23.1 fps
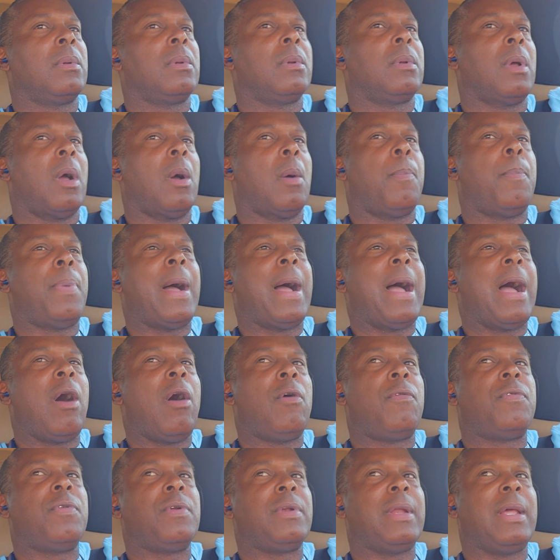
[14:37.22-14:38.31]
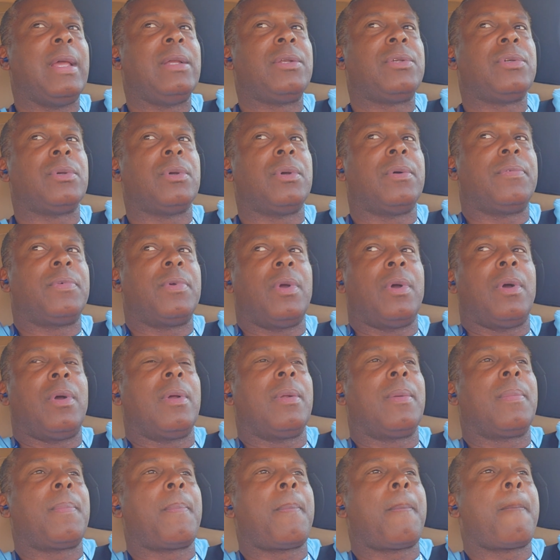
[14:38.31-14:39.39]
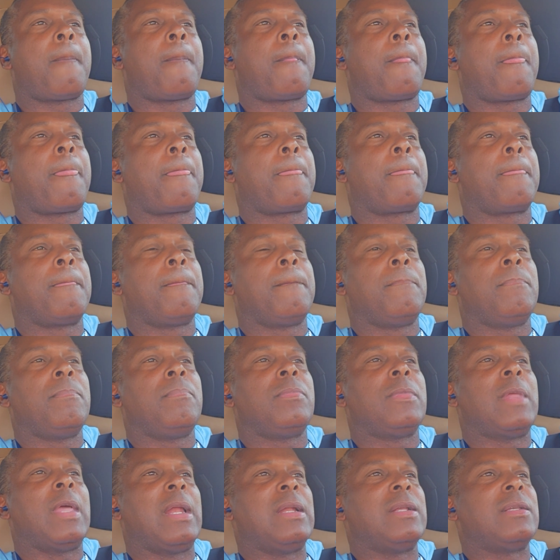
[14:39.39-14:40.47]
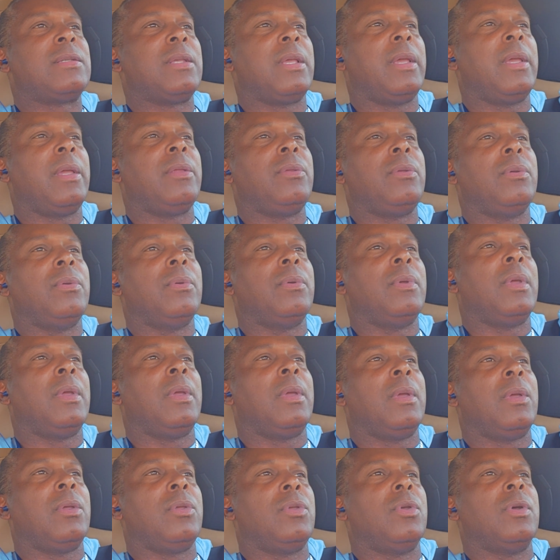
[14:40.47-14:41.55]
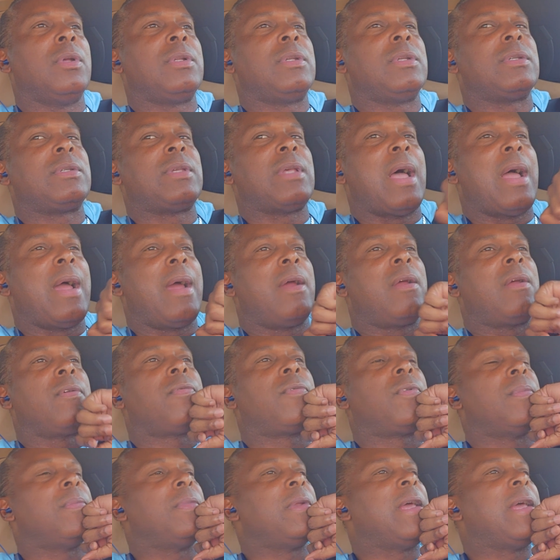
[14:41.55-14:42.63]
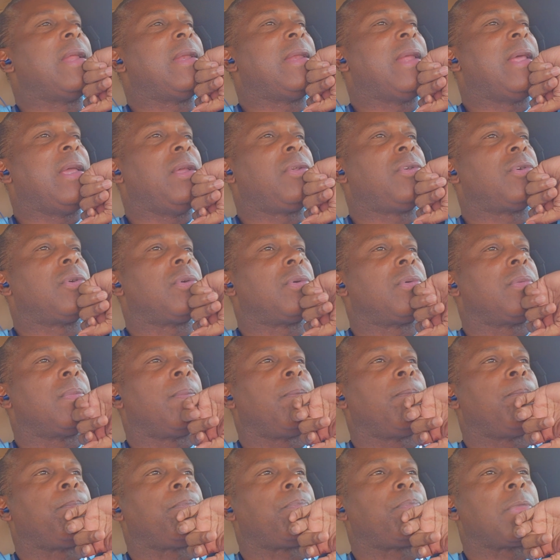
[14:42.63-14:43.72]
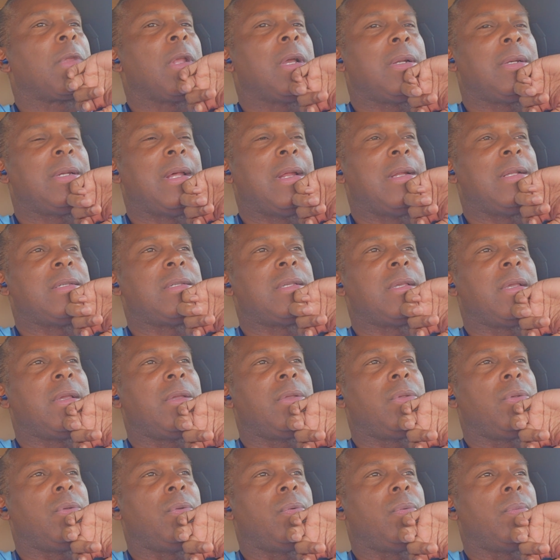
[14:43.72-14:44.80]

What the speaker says: a powerful nature of God that is in you. You're desiring from that nature that is in you.